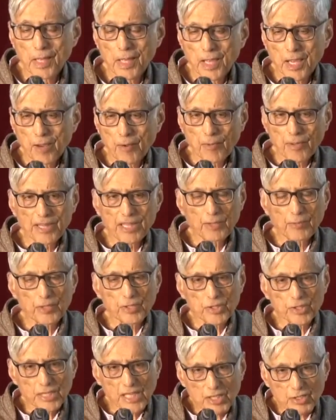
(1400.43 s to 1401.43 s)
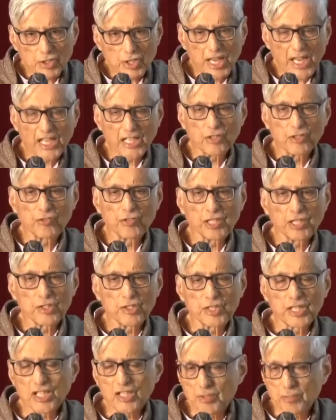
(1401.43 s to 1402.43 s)
when there was such hatred,
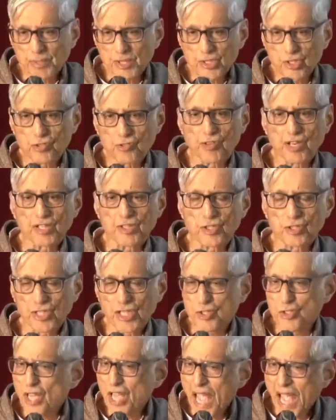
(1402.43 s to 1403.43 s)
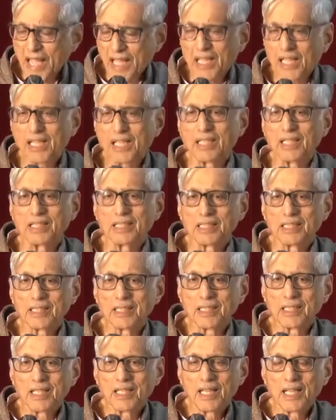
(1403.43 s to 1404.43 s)
such mistrust, such anger,
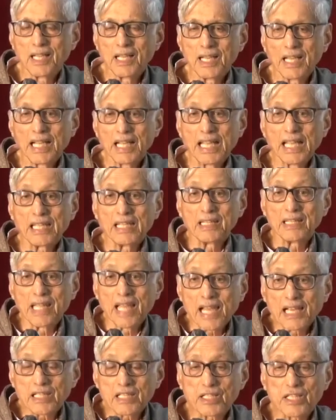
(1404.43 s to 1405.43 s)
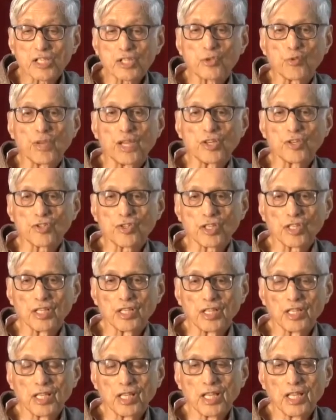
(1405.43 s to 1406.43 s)
in that situation,
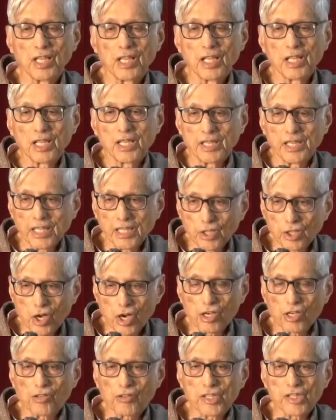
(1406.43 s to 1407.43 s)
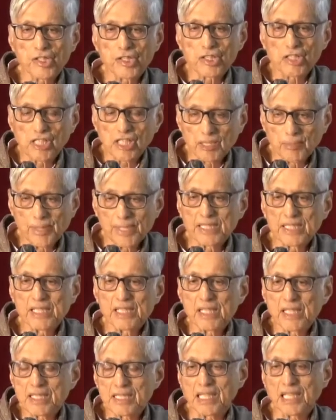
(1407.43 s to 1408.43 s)
the Congress
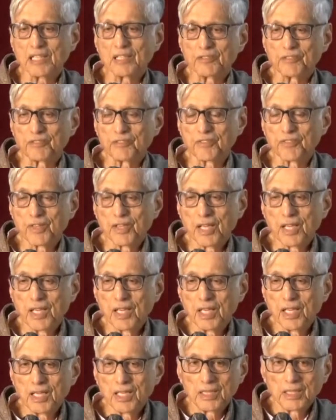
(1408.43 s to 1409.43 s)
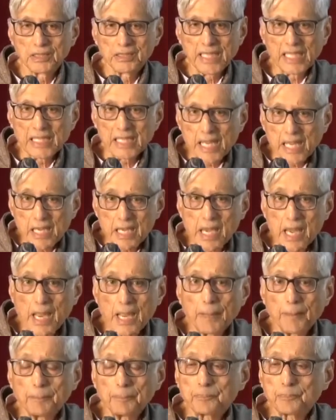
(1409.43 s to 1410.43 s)
committed itself that
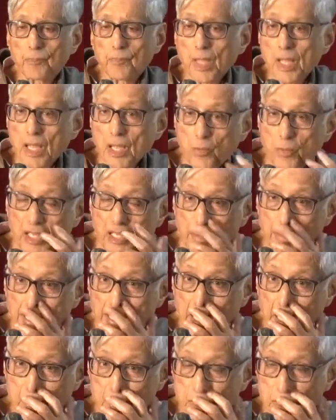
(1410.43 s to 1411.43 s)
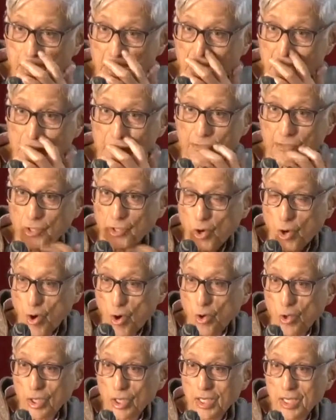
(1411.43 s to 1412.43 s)
India will be a state for
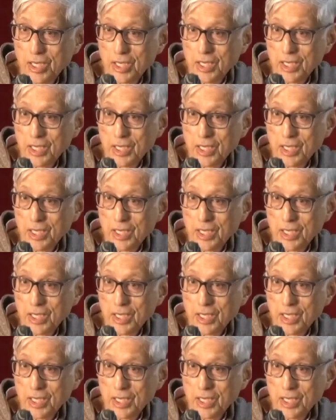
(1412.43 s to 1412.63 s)
all,